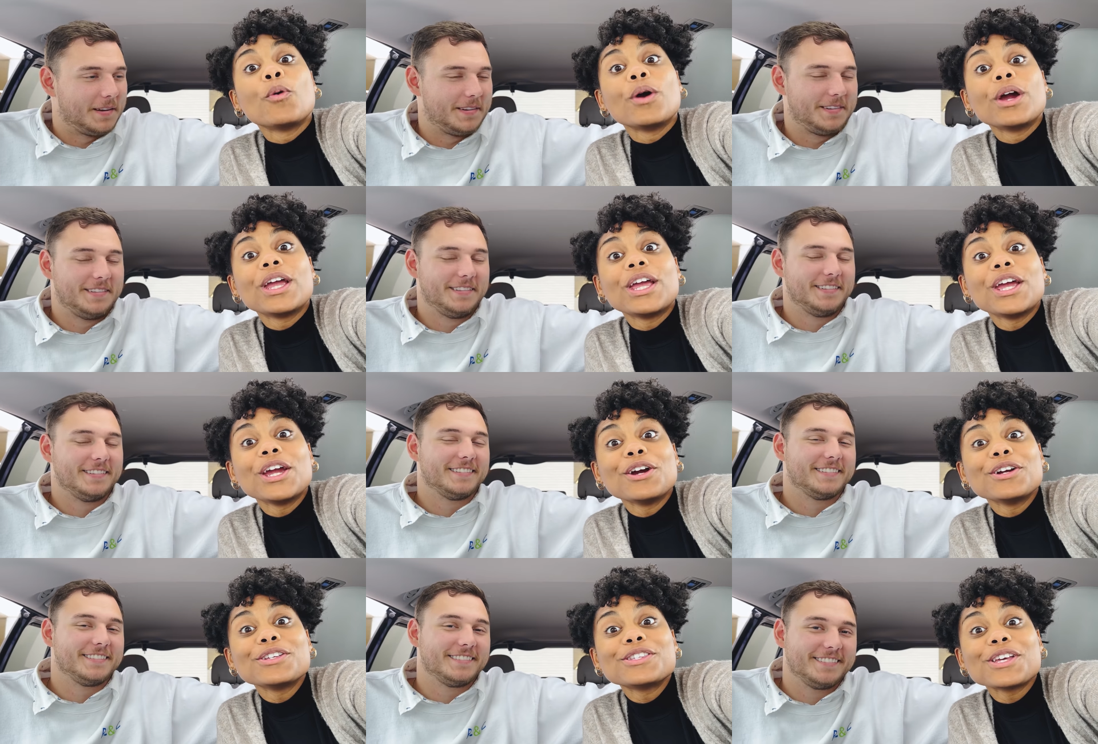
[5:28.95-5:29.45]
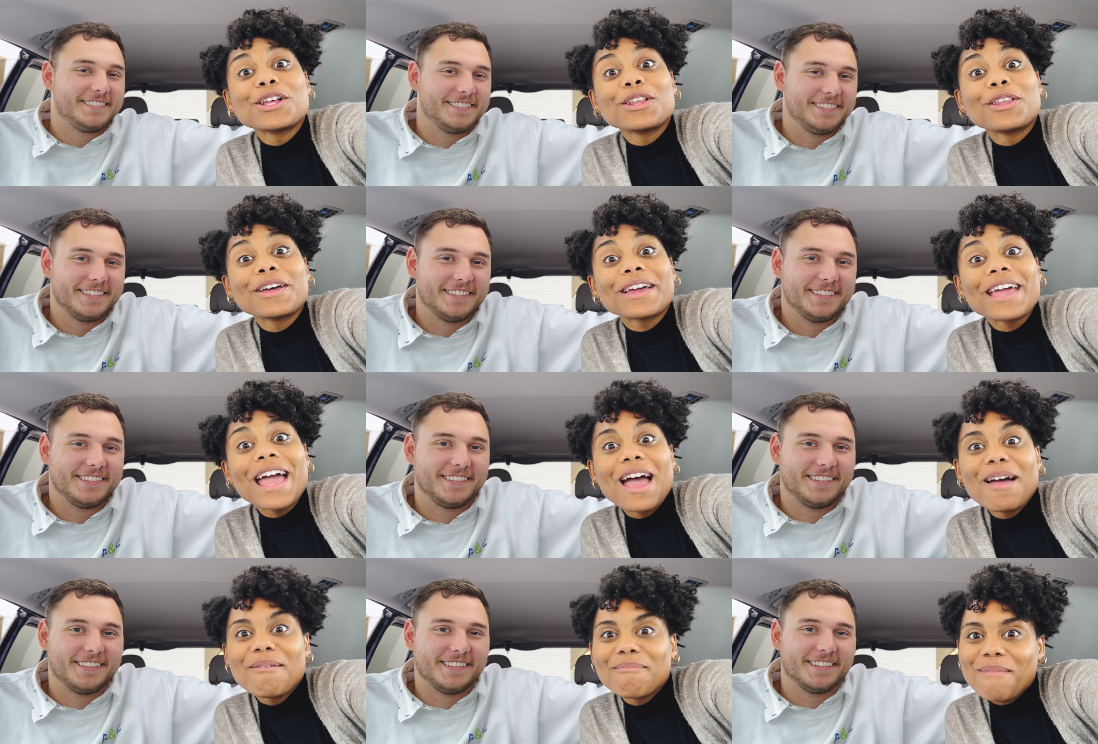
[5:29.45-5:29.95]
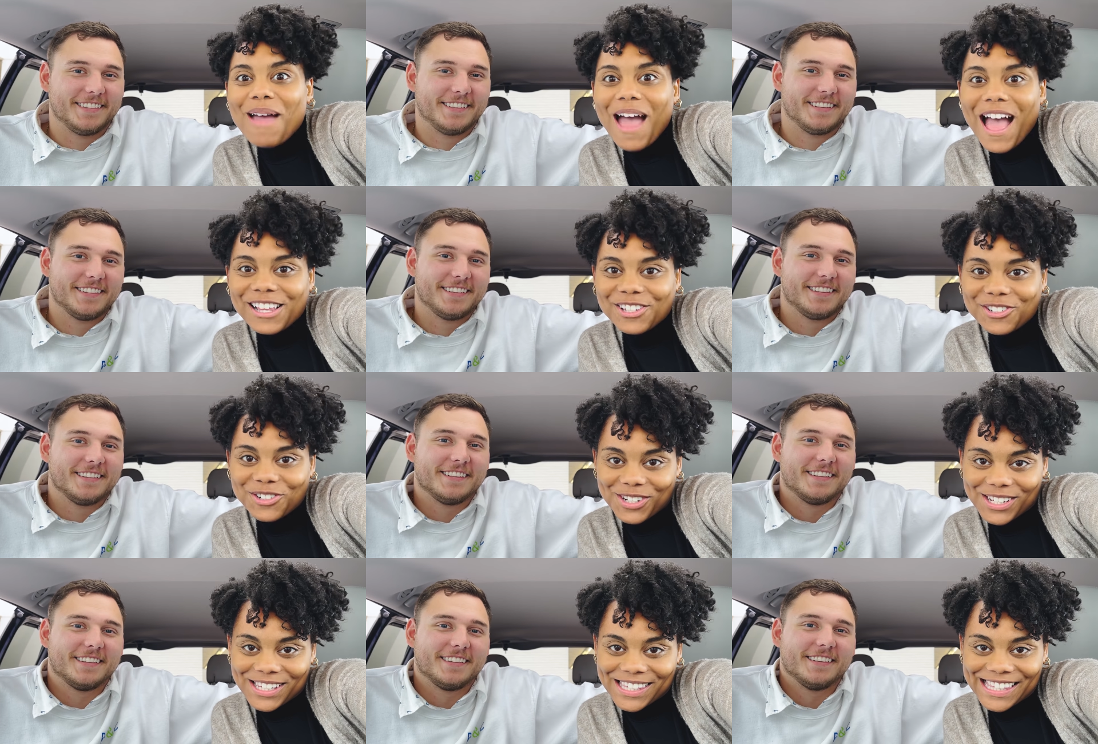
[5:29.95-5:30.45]
Speaker 1: we're here to look at
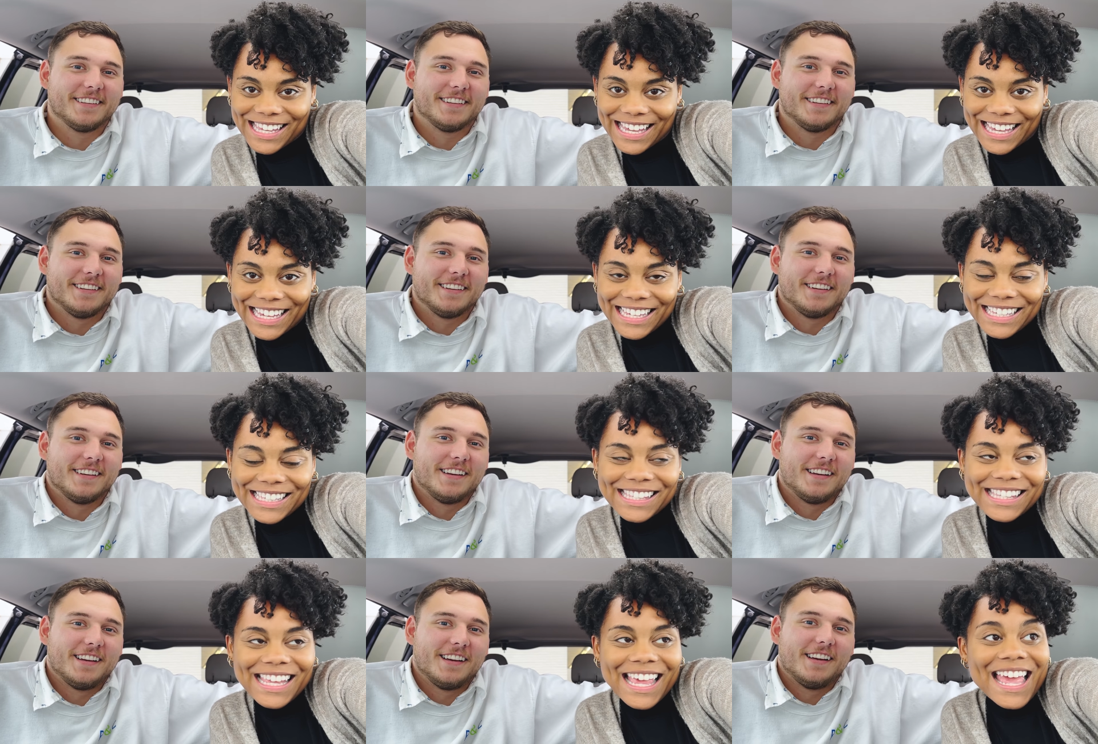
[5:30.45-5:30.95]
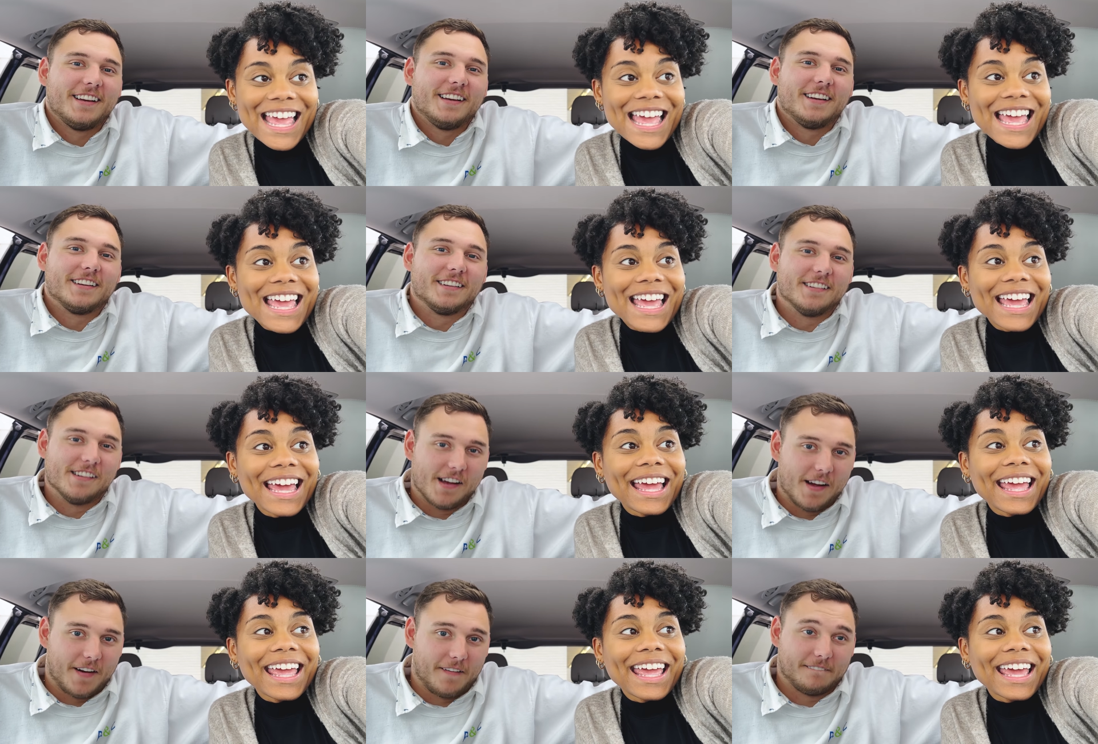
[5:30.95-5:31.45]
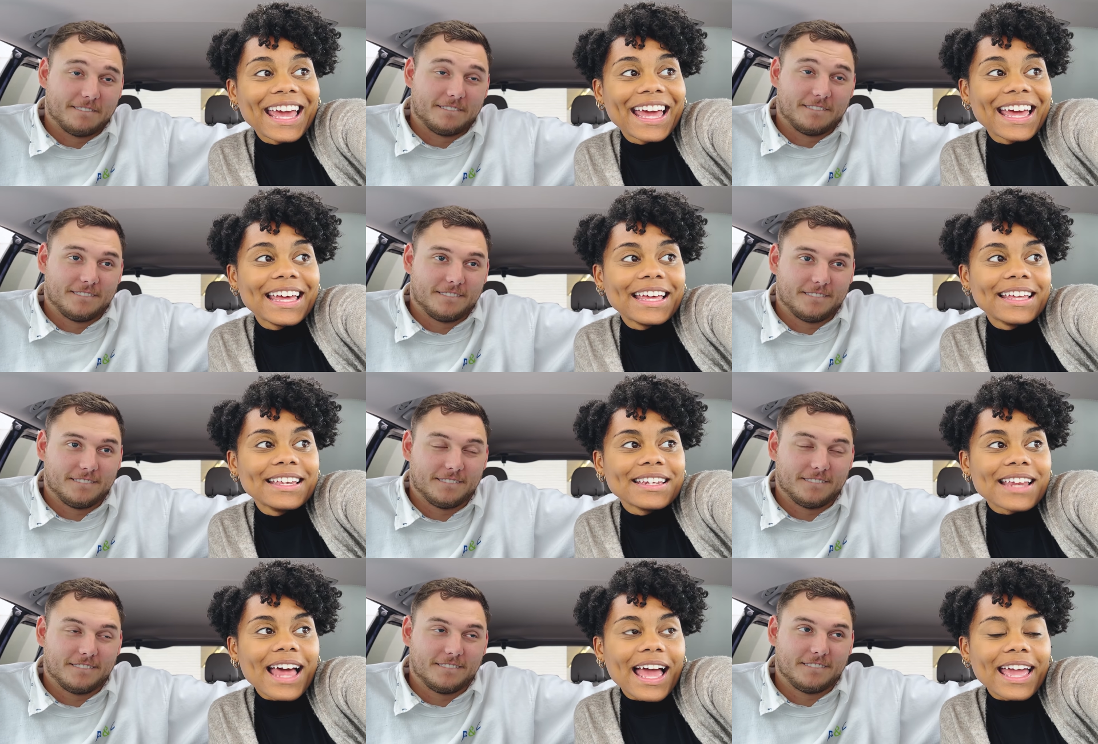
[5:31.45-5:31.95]
mattresses. Yeah.
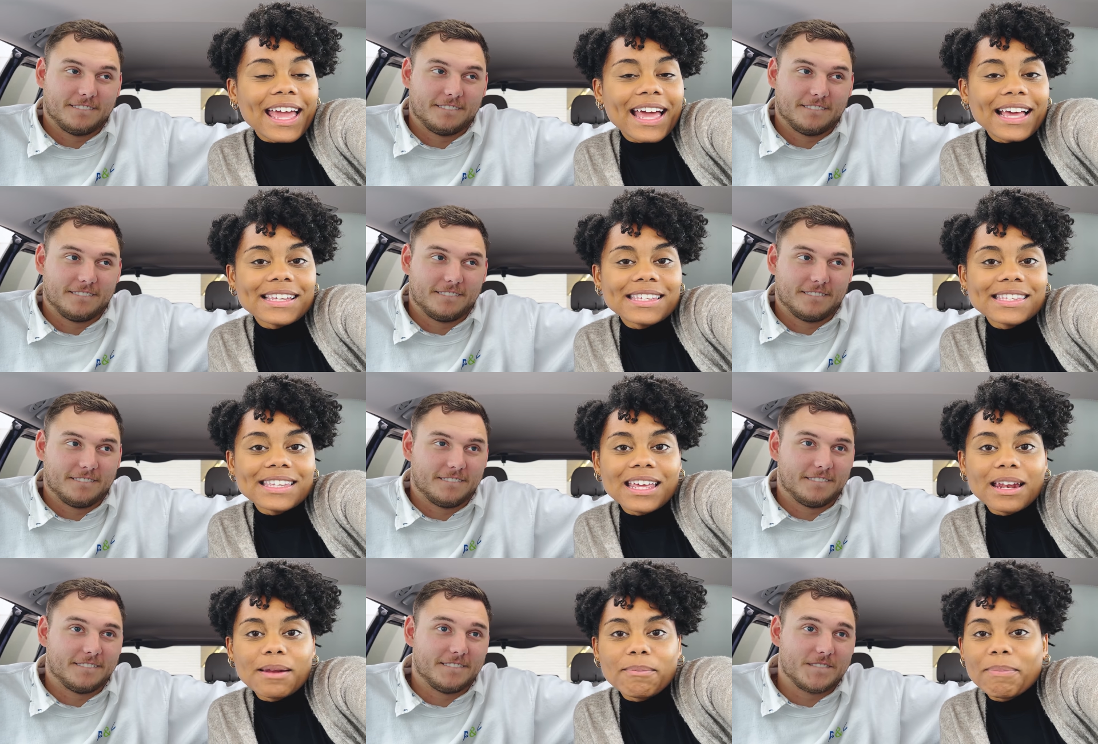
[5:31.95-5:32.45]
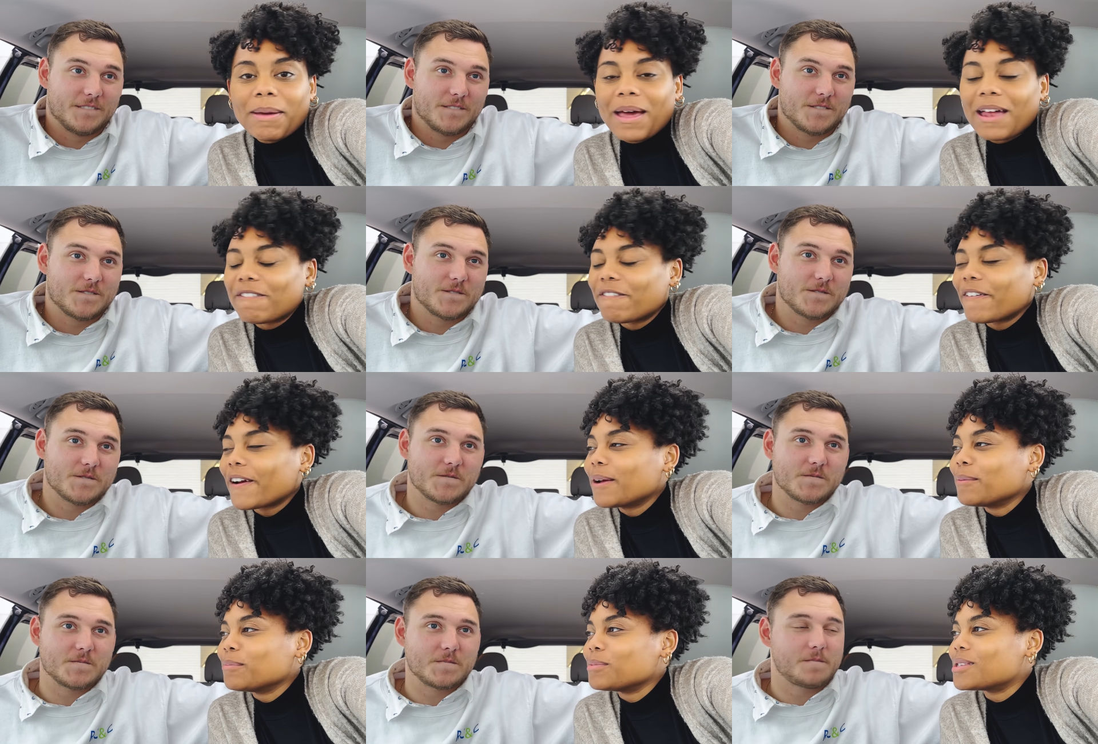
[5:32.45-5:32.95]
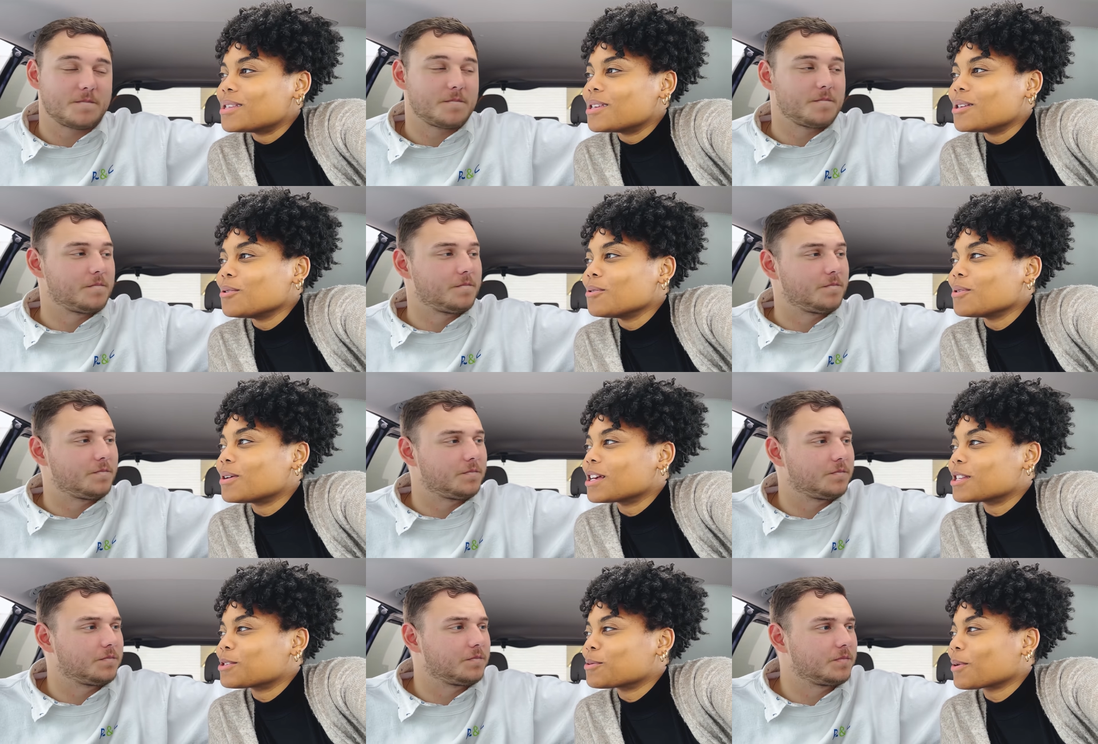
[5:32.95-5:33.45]
And I guess get a bed frame
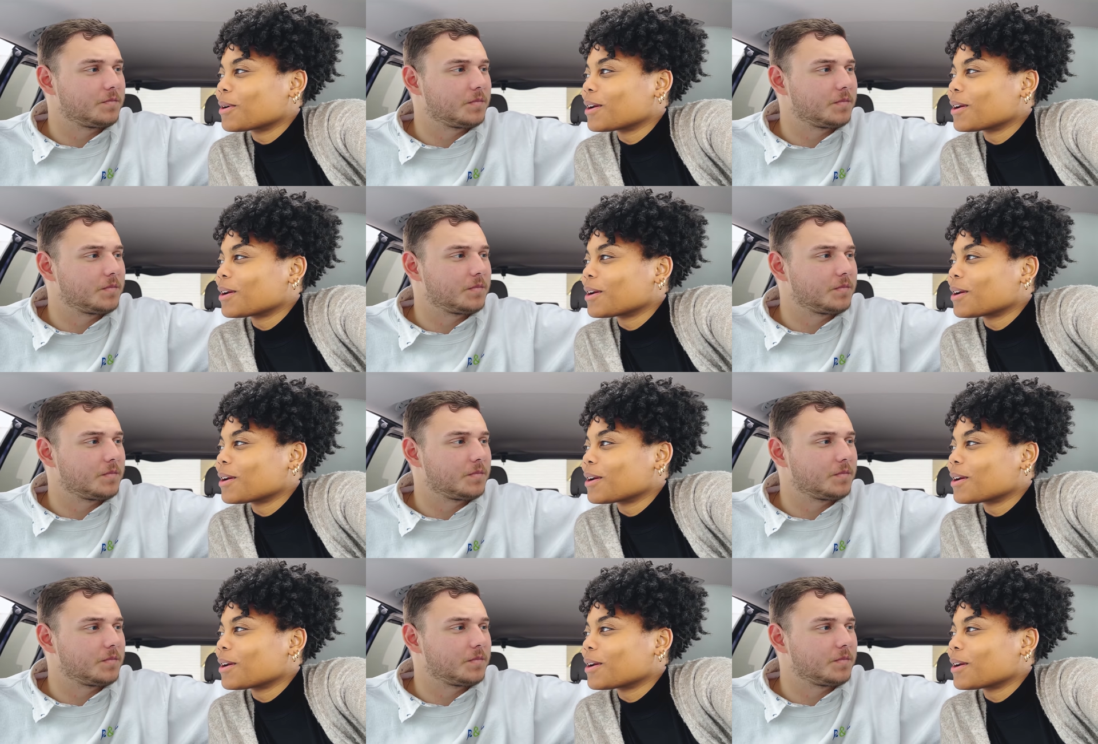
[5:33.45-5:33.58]
too, because we're